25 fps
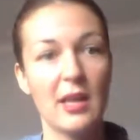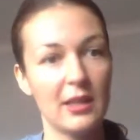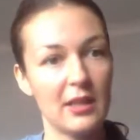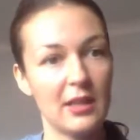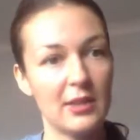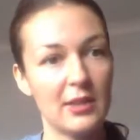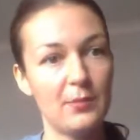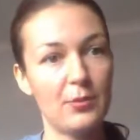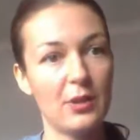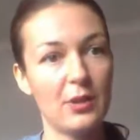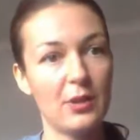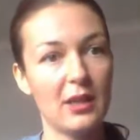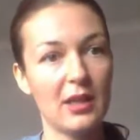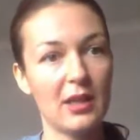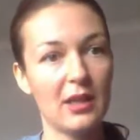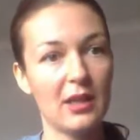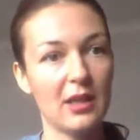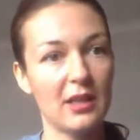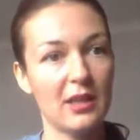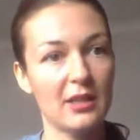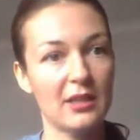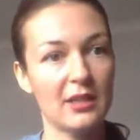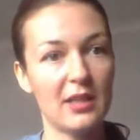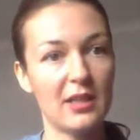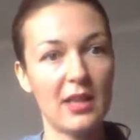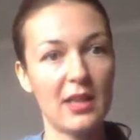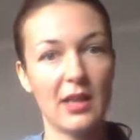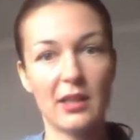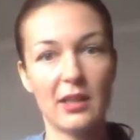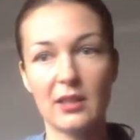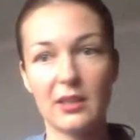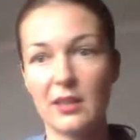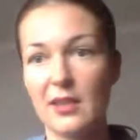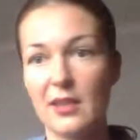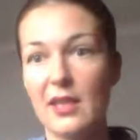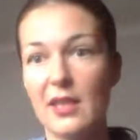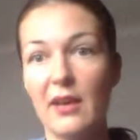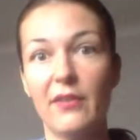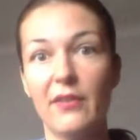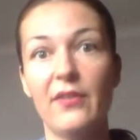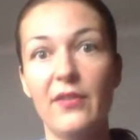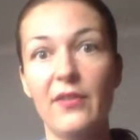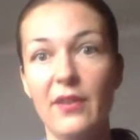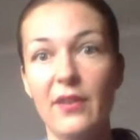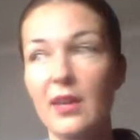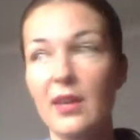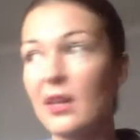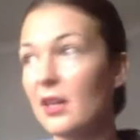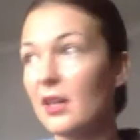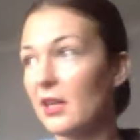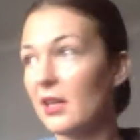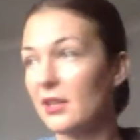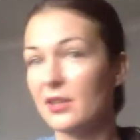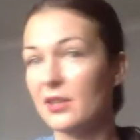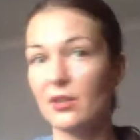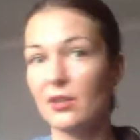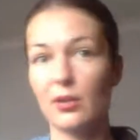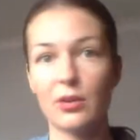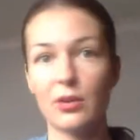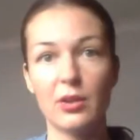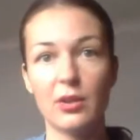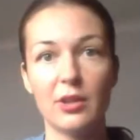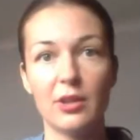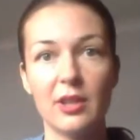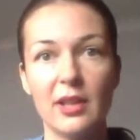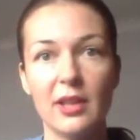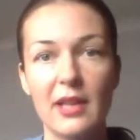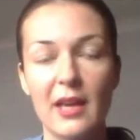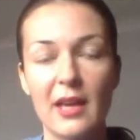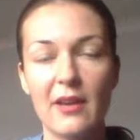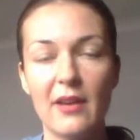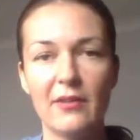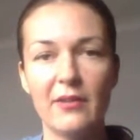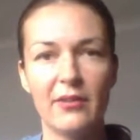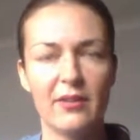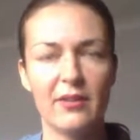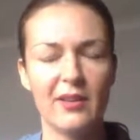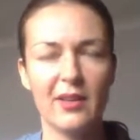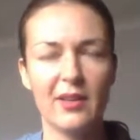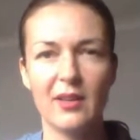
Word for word: this product is like nothing. It's not good enough.